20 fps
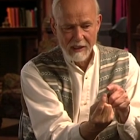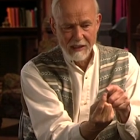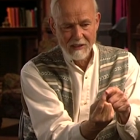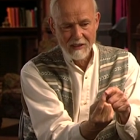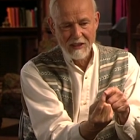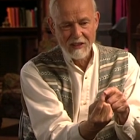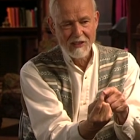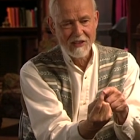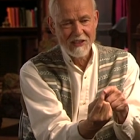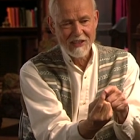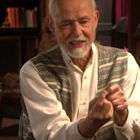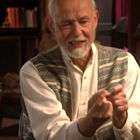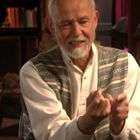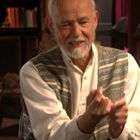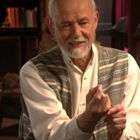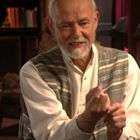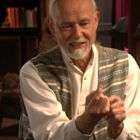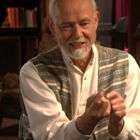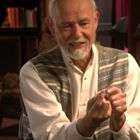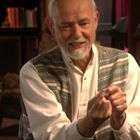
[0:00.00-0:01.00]
uh,
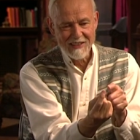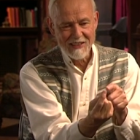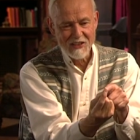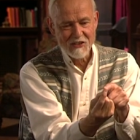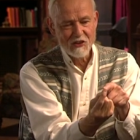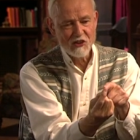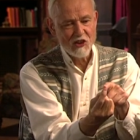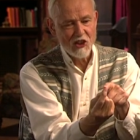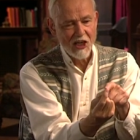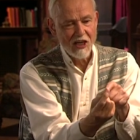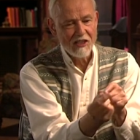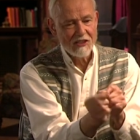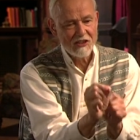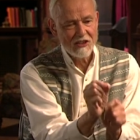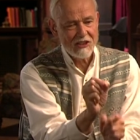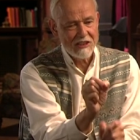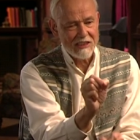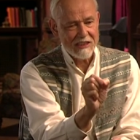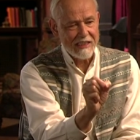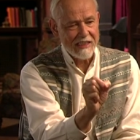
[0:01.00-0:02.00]
that little
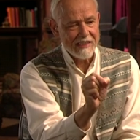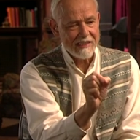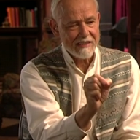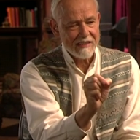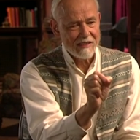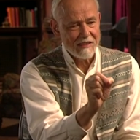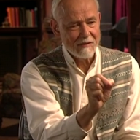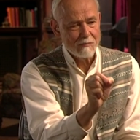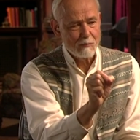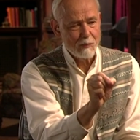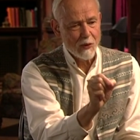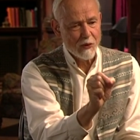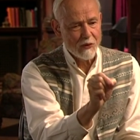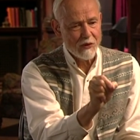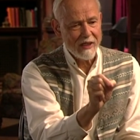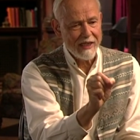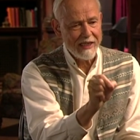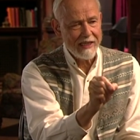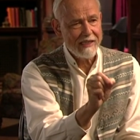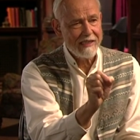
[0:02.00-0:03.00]
Josh Dick, the
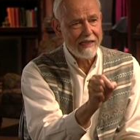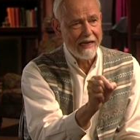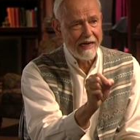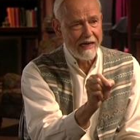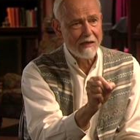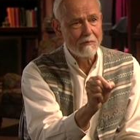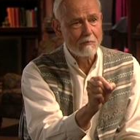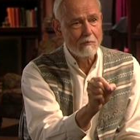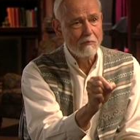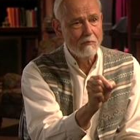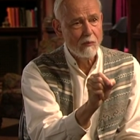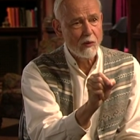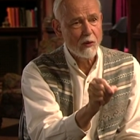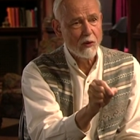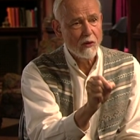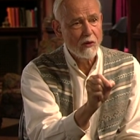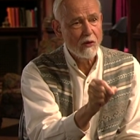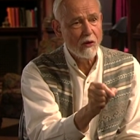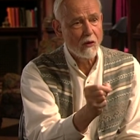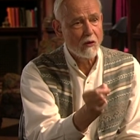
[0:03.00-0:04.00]
burning
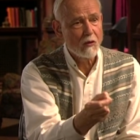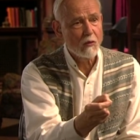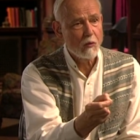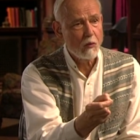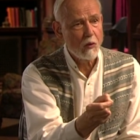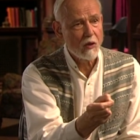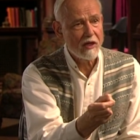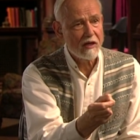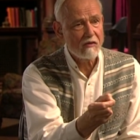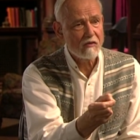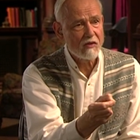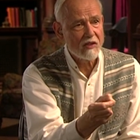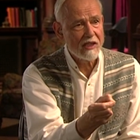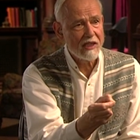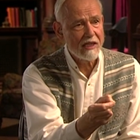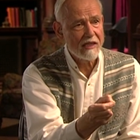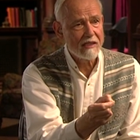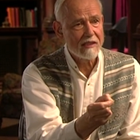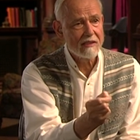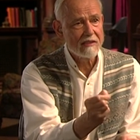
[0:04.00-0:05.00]
ember, or whatever
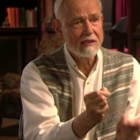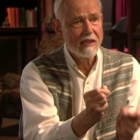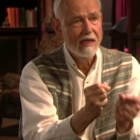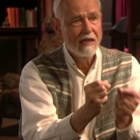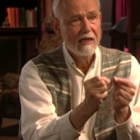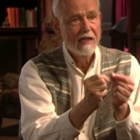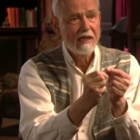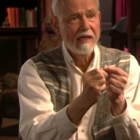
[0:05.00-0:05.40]
it is,